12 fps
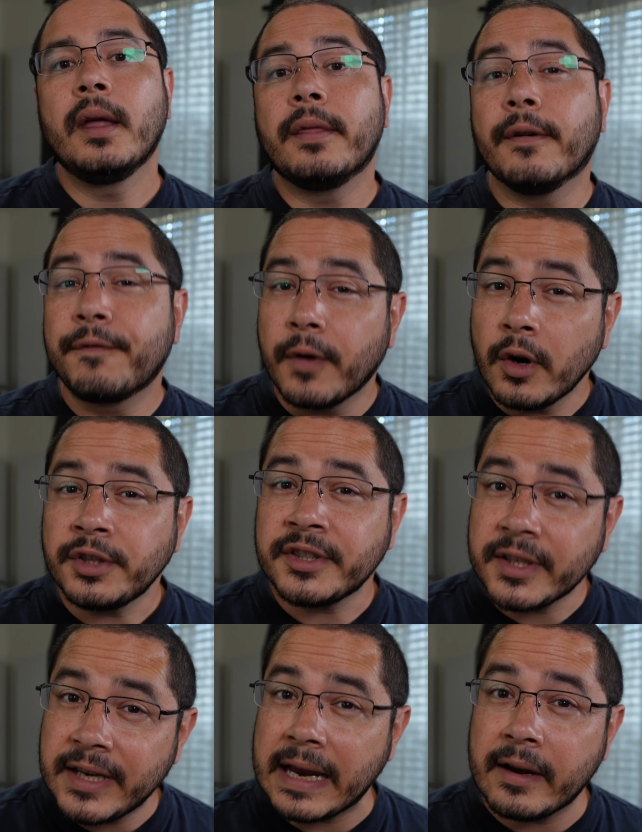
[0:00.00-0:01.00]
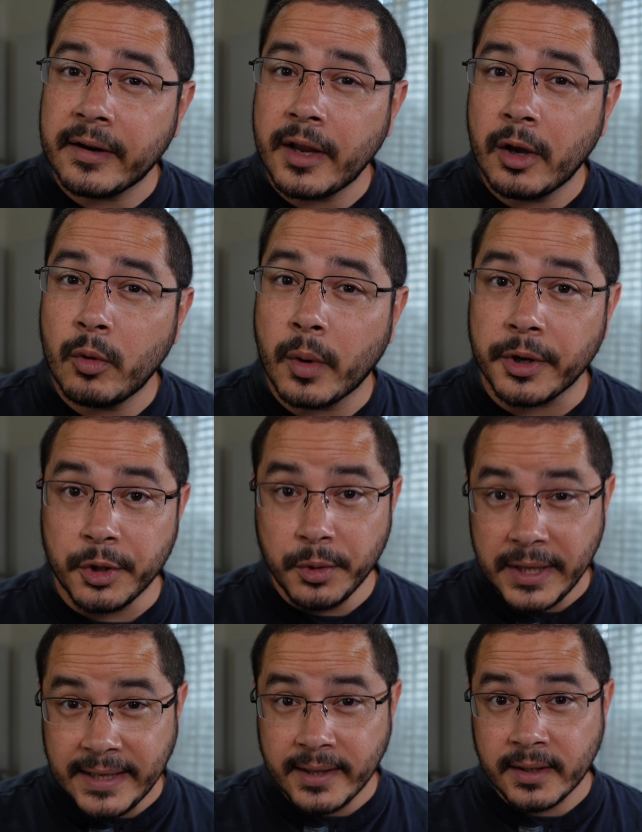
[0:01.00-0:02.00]
The first scenario where you
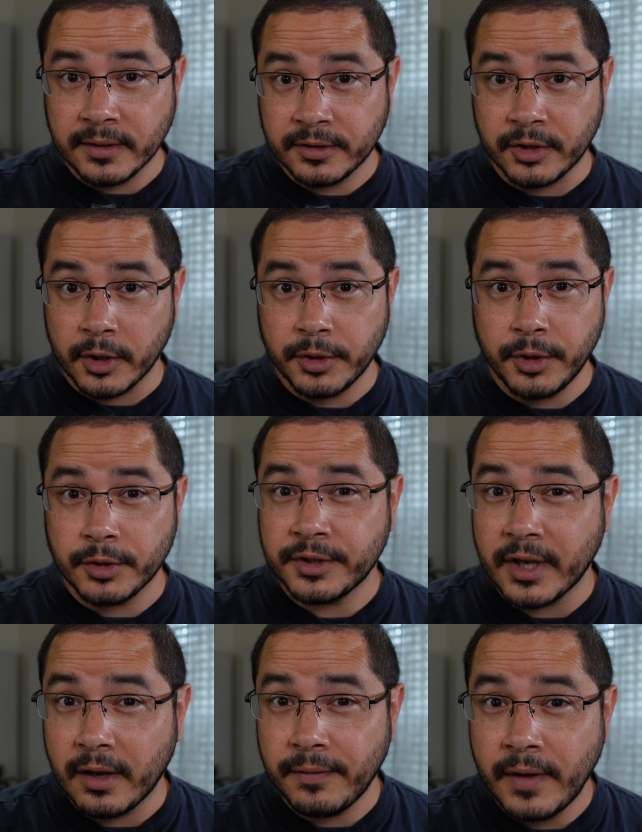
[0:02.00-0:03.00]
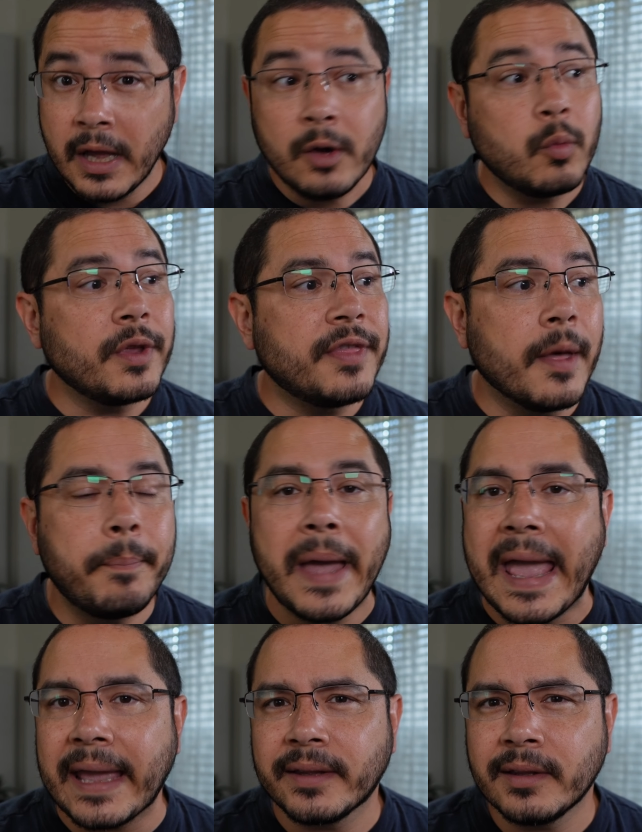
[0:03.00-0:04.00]
need to concern yourself with the
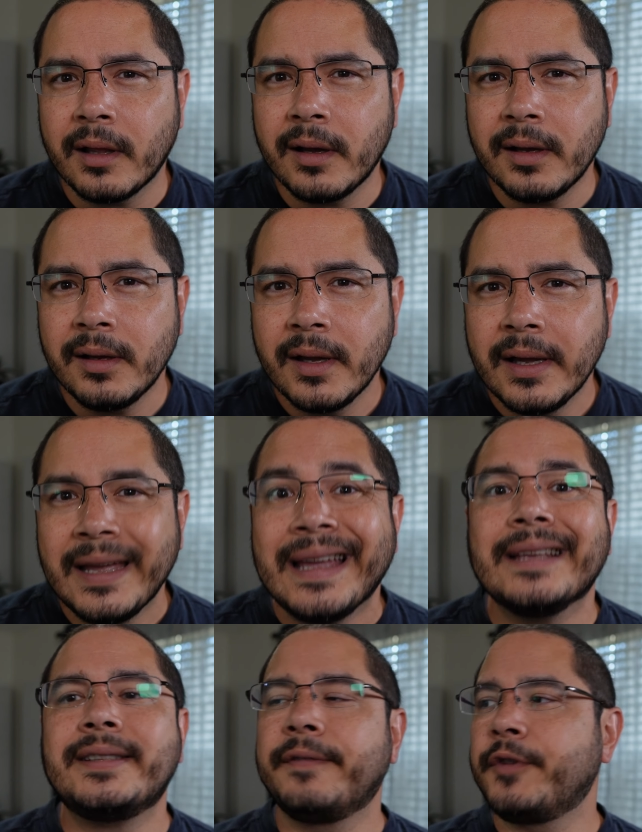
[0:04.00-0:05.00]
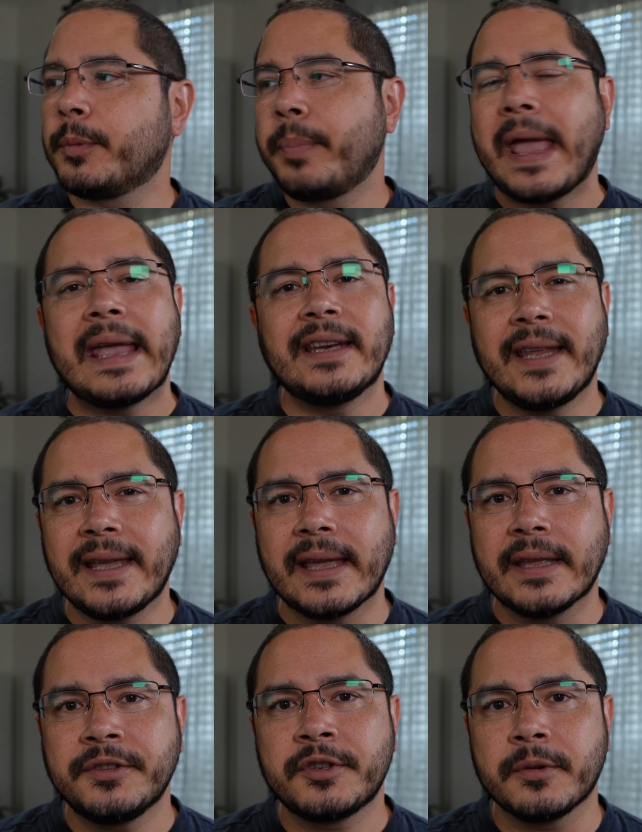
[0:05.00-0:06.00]
pan law is if you're panning
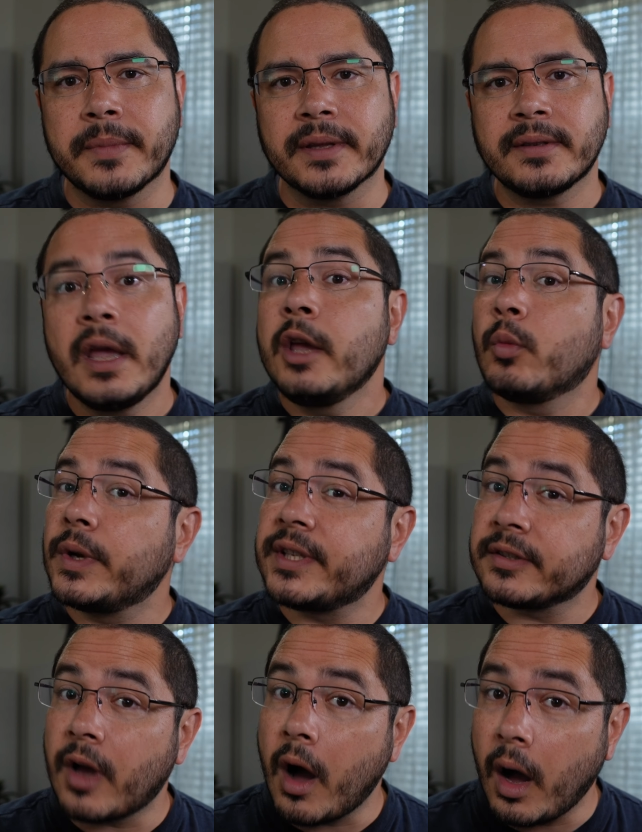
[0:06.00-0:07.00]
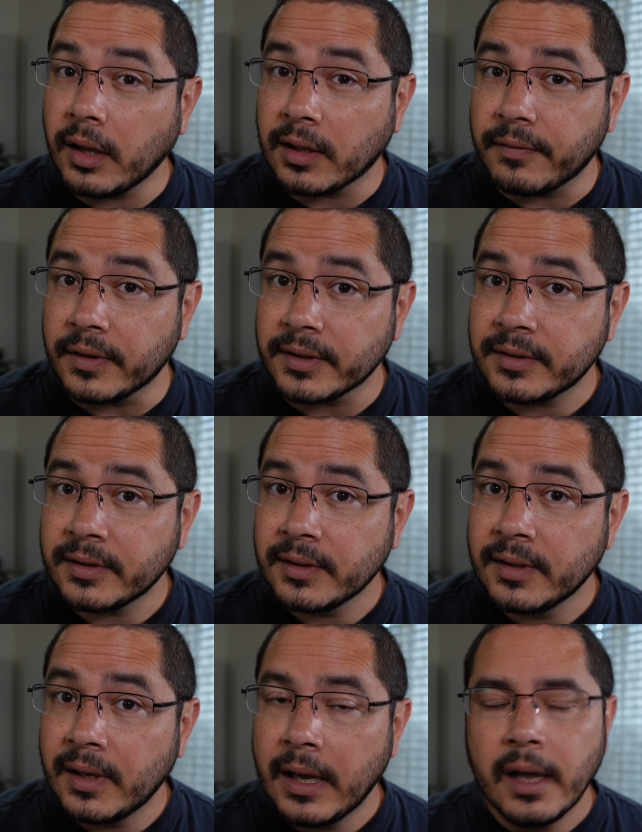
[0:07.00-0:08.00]
instruments, which is all of us.
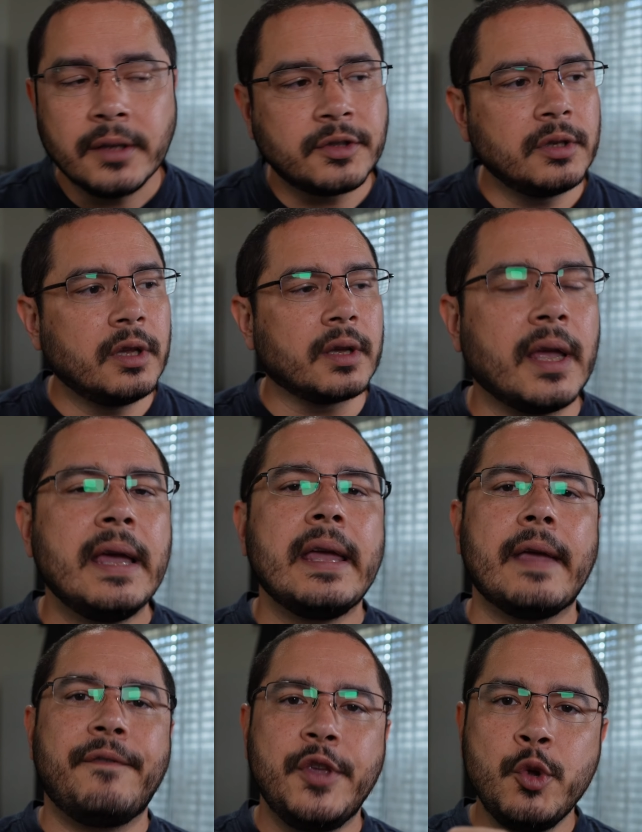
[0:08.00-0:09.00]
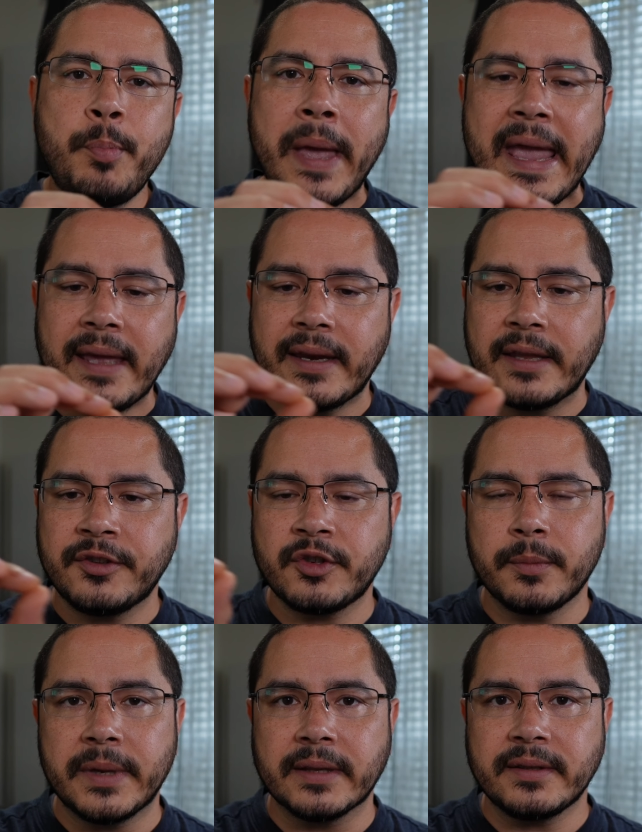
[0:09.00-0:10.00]
So look, if you pan
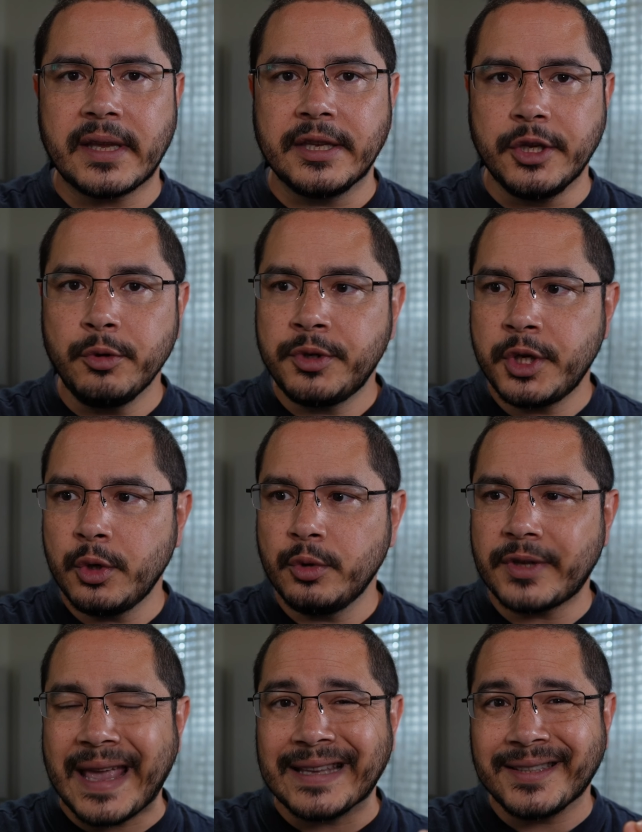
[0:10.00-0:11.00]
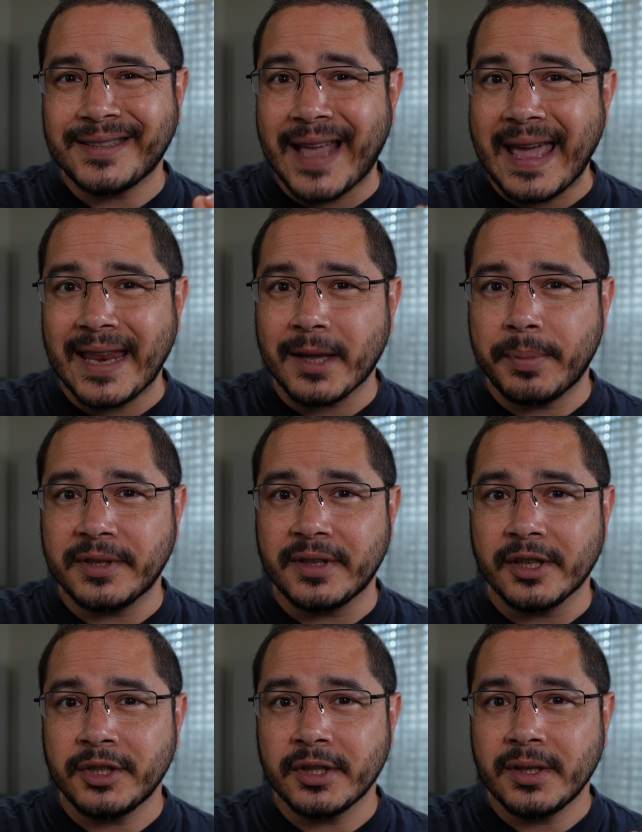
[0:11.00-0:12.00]
instruments and you choose a static
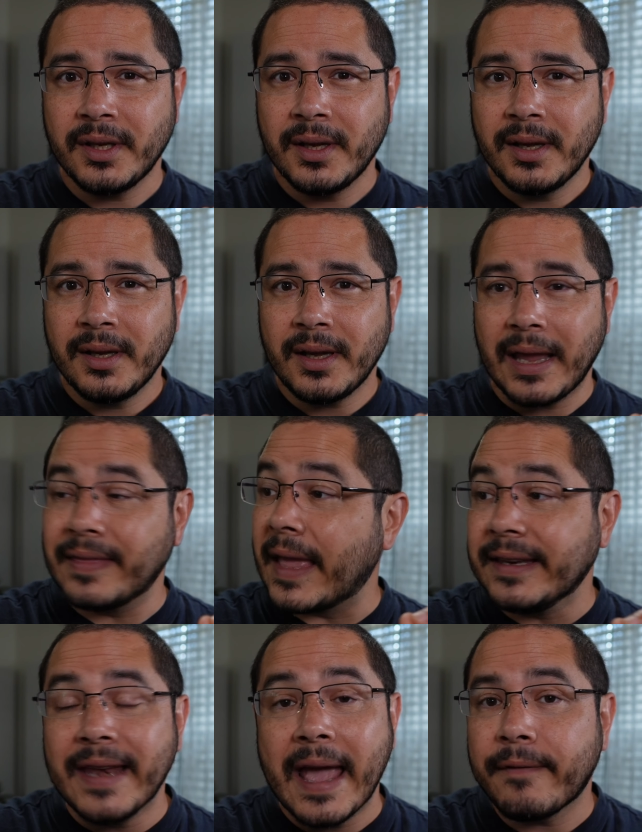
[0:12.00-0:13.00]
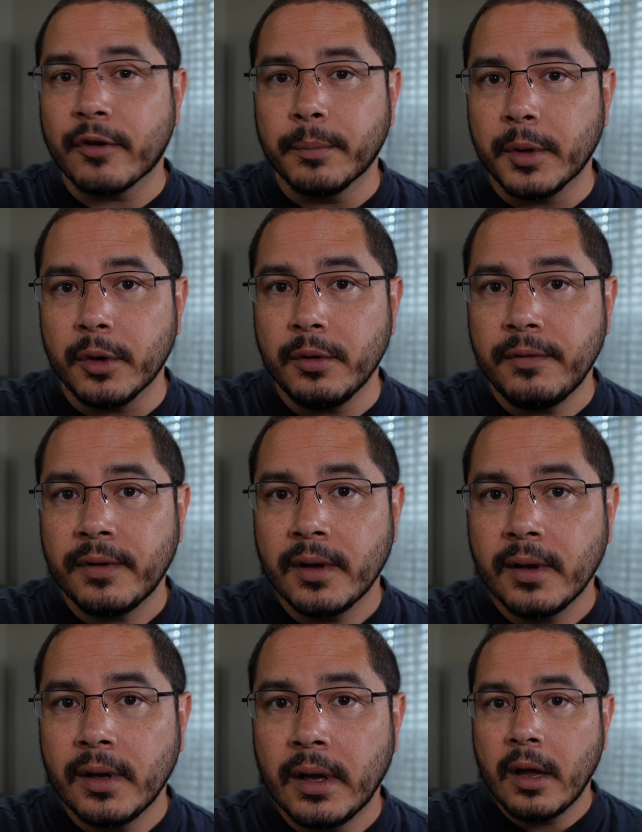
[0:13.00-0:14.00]
position and they never move,
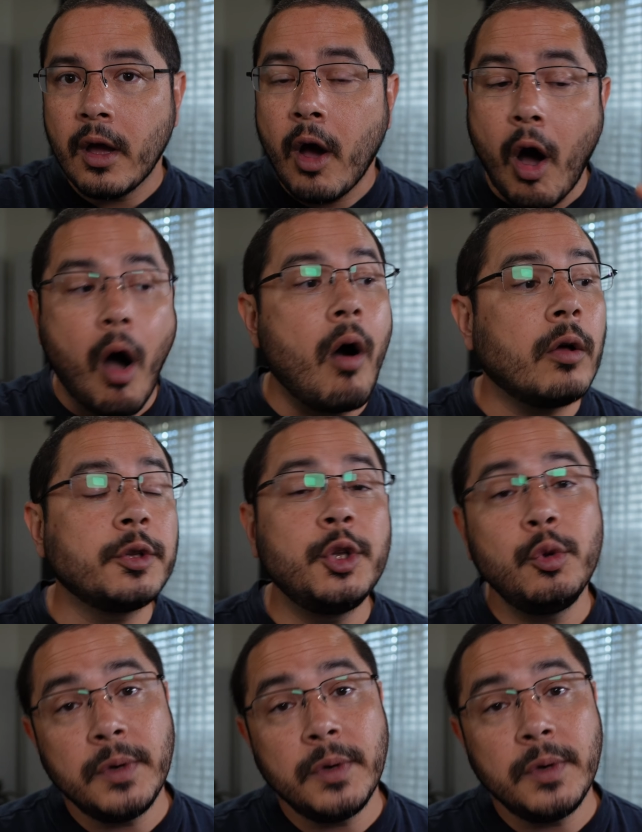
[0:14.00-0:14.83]
all you